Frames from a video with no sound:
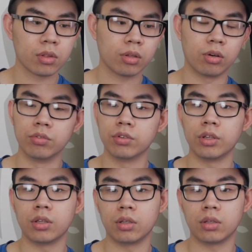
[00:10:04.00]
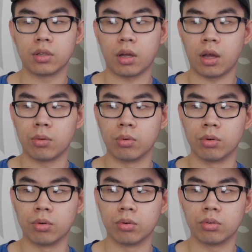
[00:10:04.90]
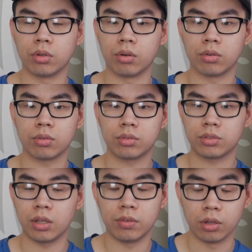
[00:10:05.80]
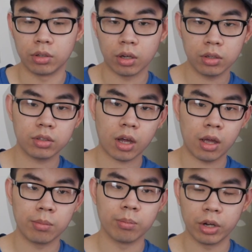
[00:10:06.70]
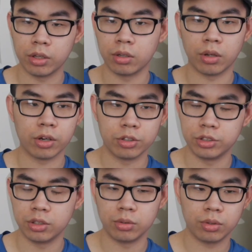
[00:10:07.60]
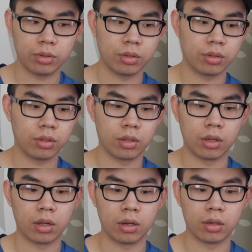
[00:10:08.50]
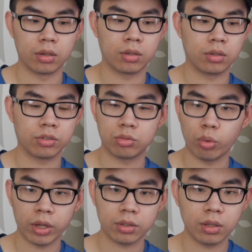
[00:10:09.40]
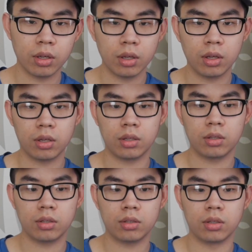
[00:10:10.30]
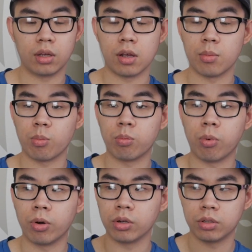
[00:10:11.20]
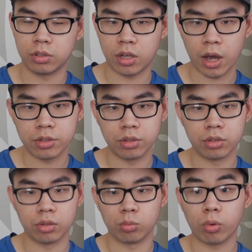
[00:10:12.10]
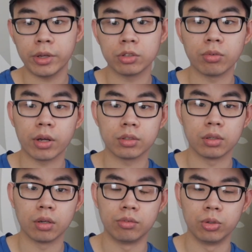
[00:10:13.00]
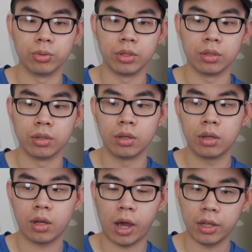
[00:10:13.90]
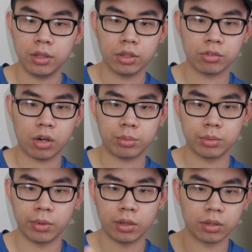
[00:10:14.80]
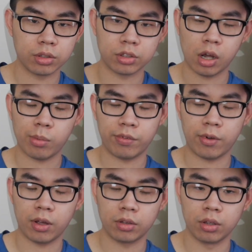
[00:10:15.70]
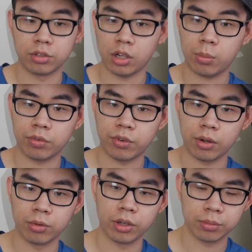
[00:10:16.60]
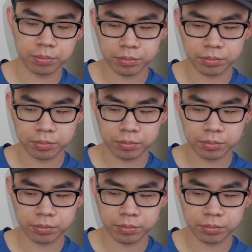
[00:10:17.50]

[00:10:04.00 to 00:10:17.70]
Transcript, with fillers: hopefully I will you know save you a ton of time, money, energy, and sweat, and guide you in the right direction of doing high ticket dropshipping, Shopify, the Shopify way,